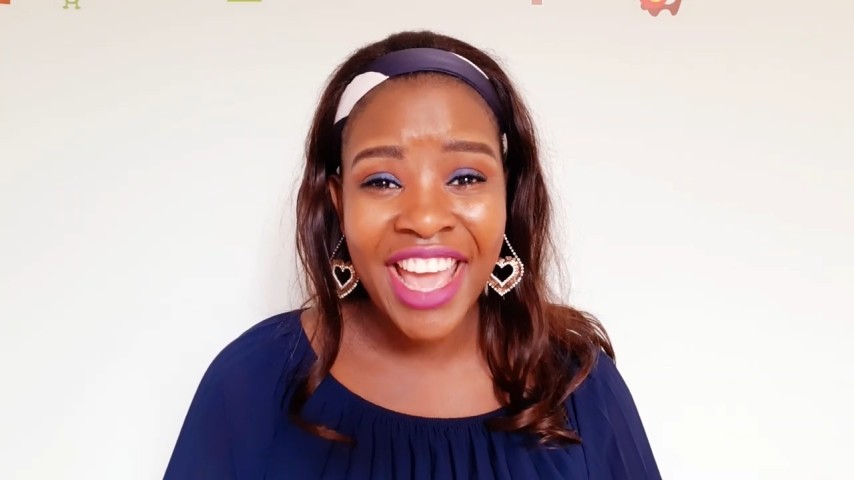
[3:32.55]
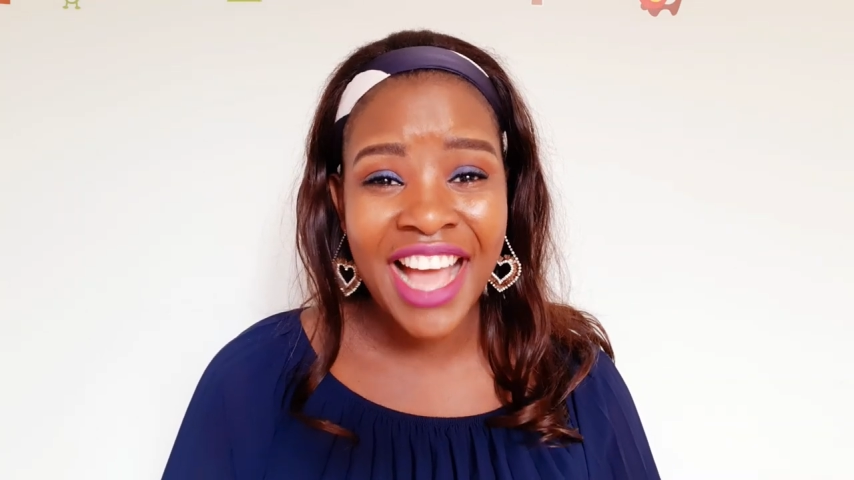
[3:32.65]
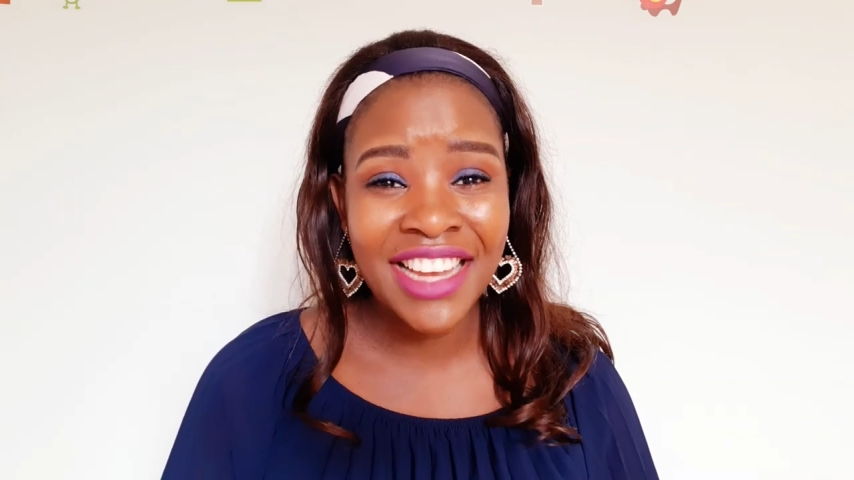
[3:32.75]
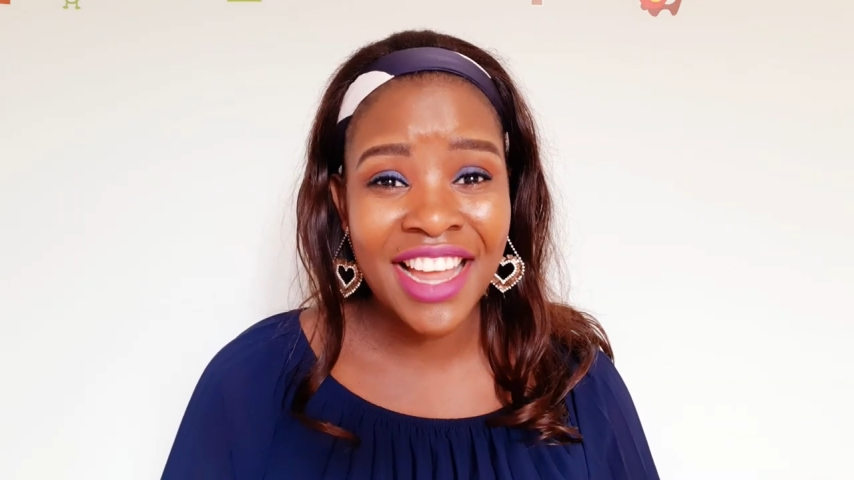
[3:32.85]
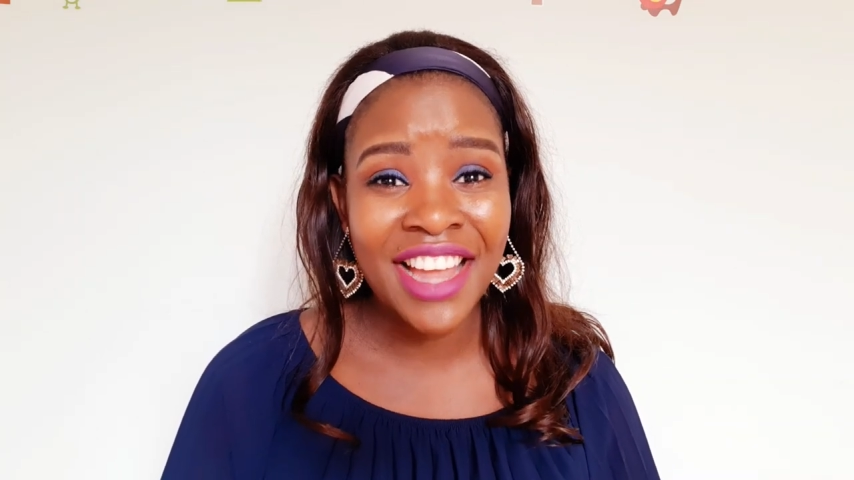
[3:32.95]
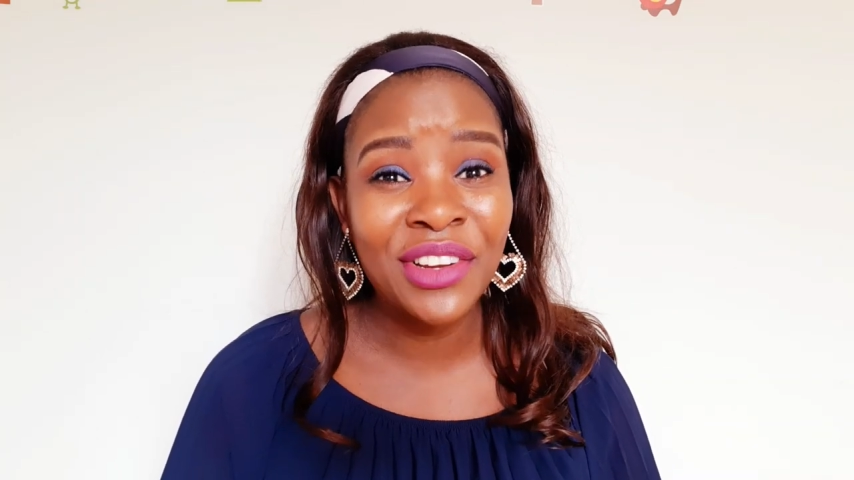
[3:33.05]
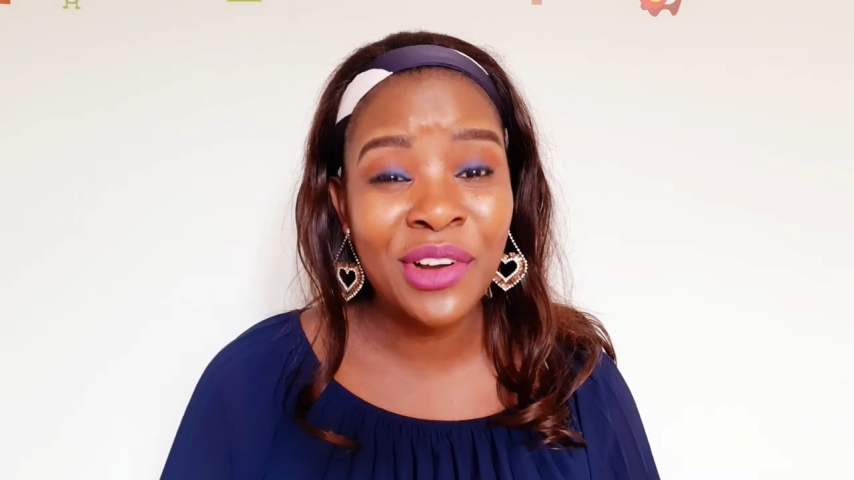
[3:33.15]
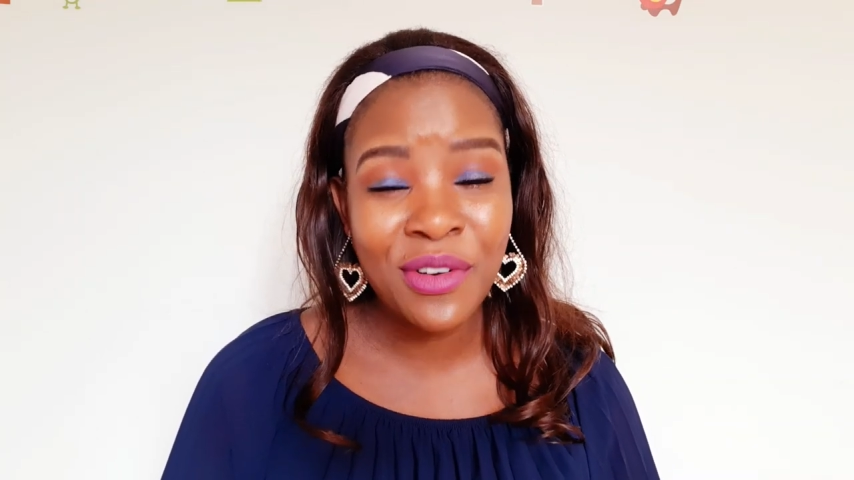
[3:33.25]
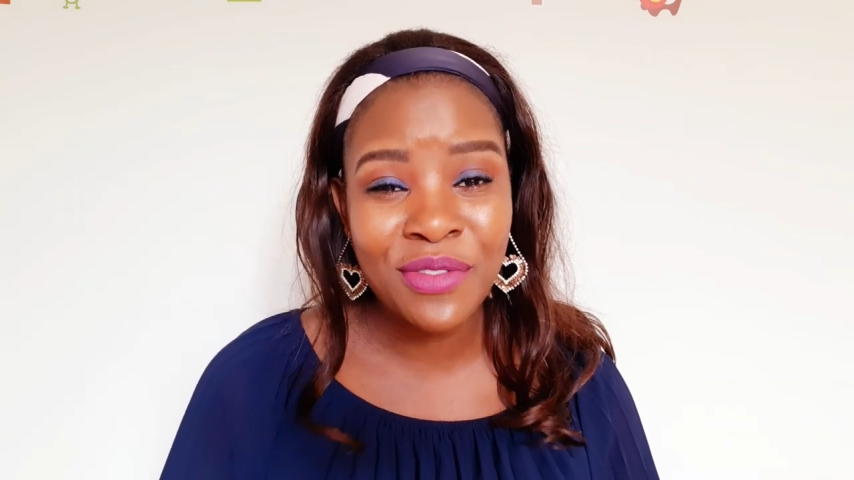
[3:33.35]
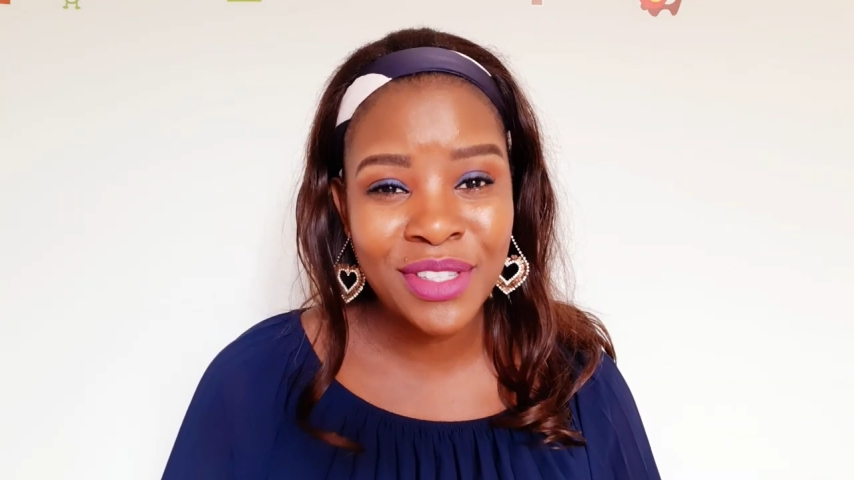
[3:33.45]
and
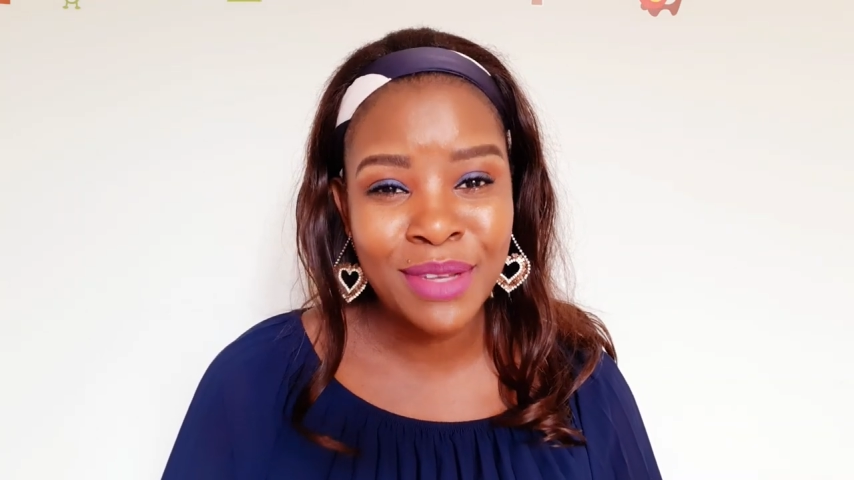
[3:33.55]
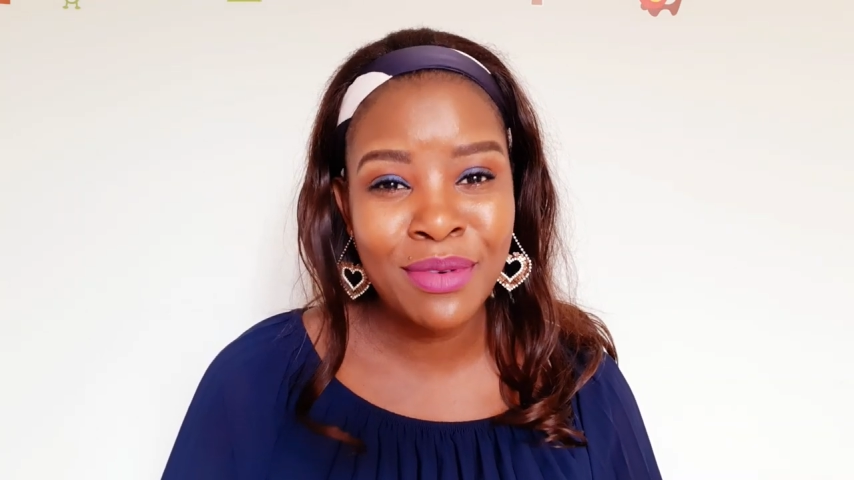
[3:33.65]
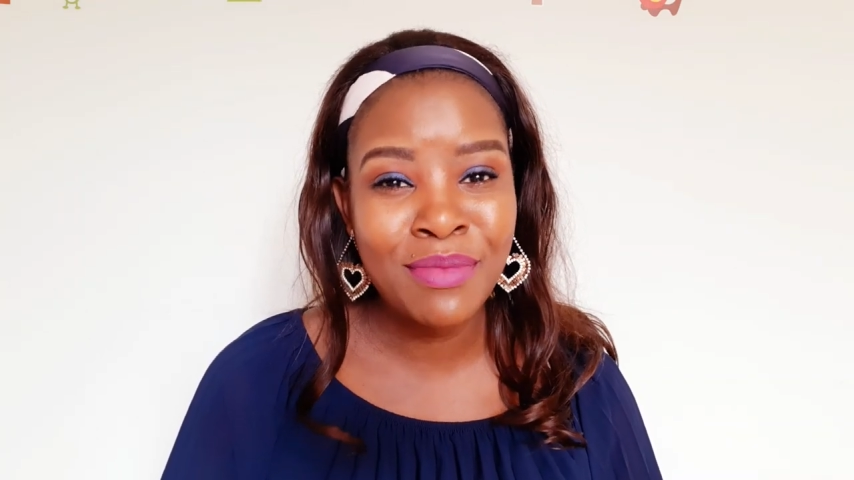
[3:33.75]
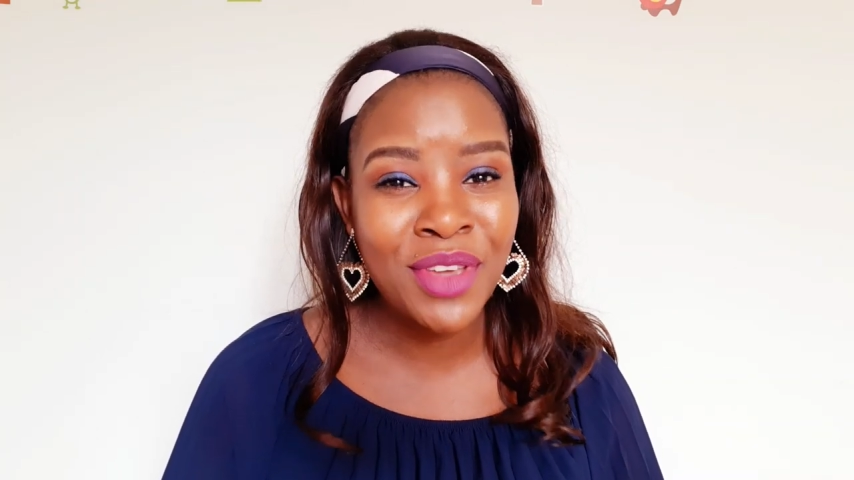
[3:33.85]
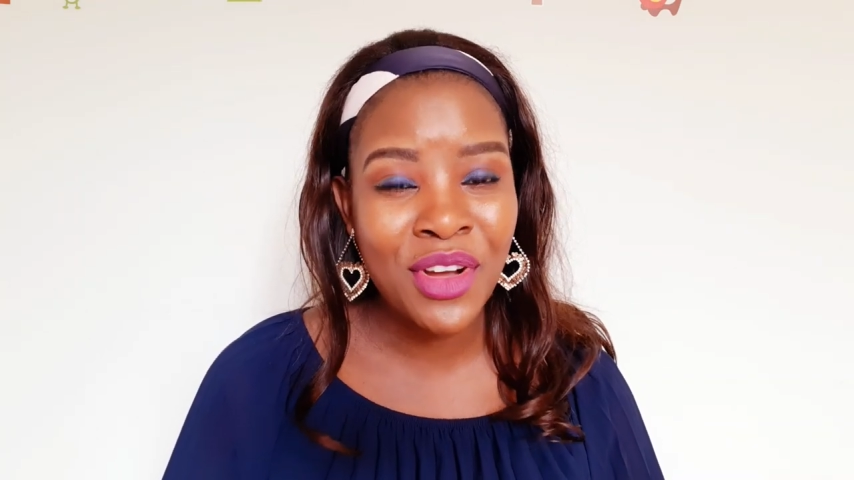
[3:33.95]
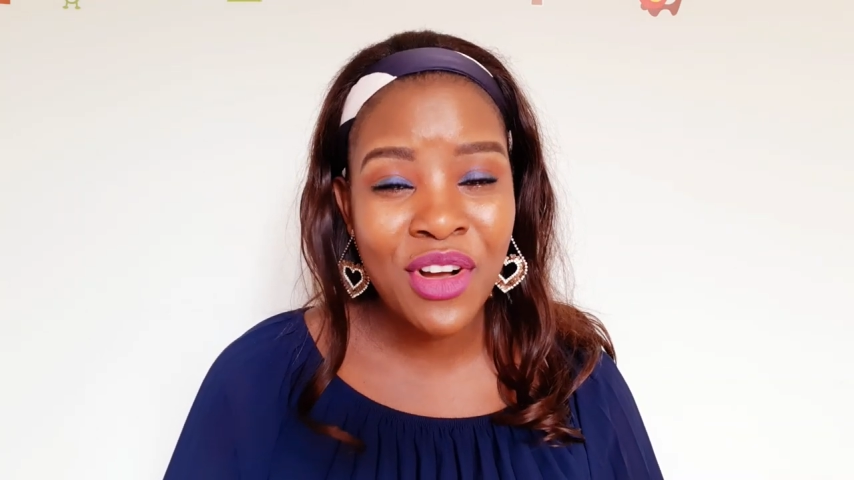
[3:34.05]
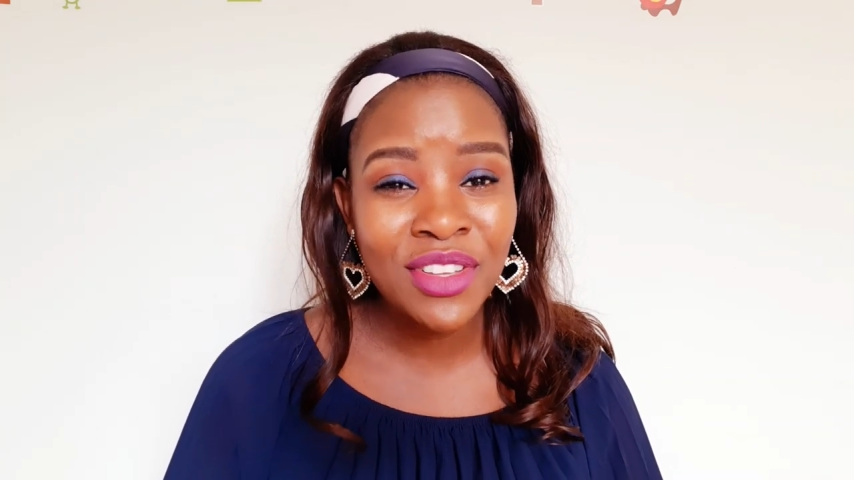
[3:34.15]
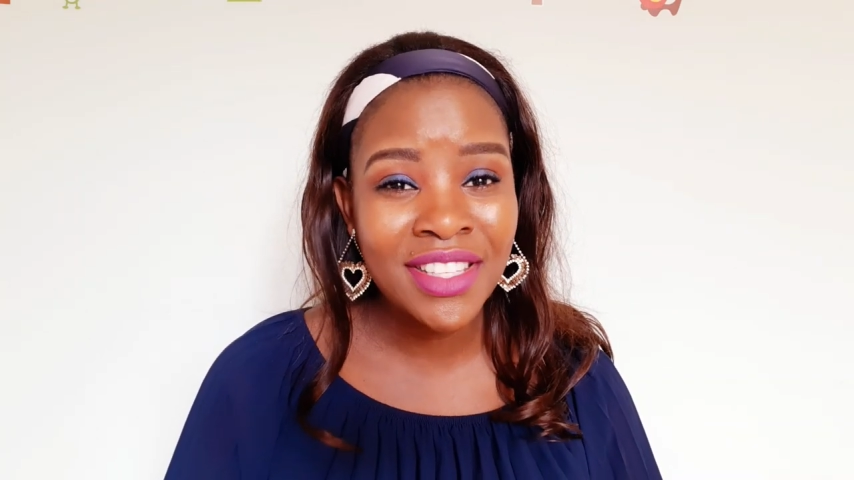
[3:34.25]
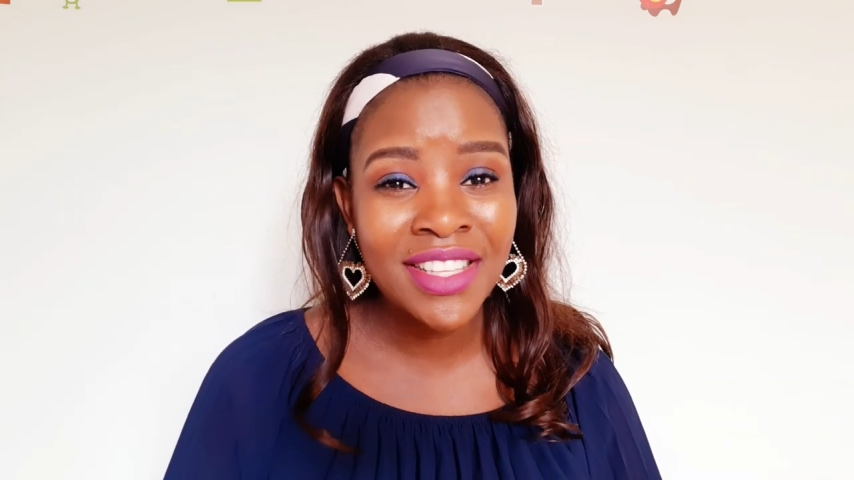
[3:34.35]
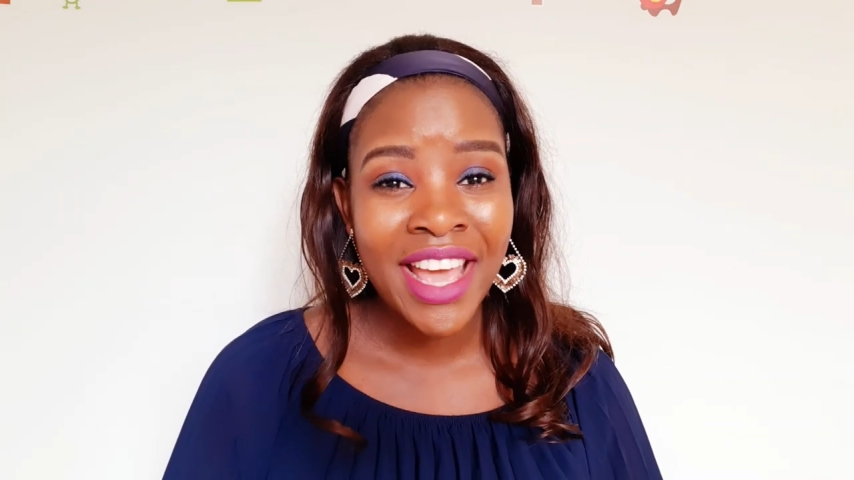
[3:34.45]
uncomfortable
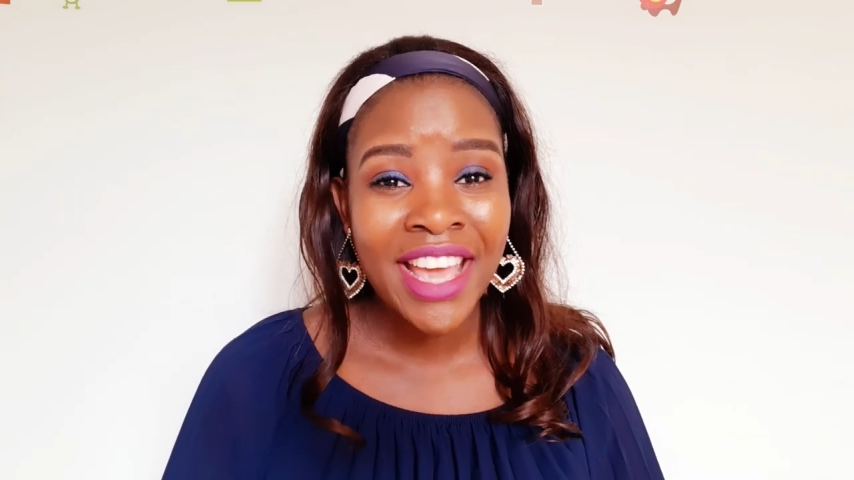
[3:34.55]
because